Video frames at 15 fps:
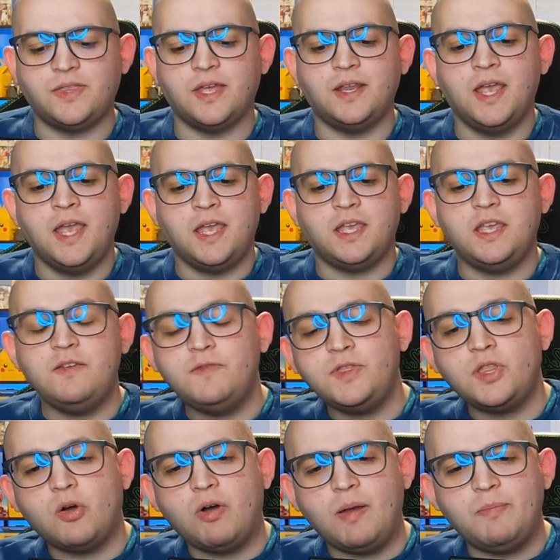that even
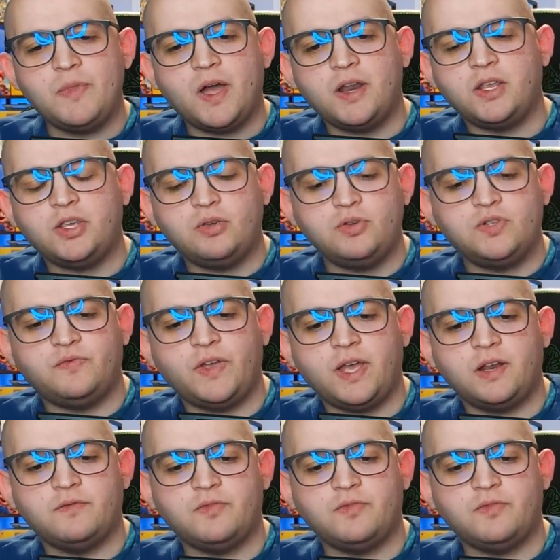though I'm not a huge fan of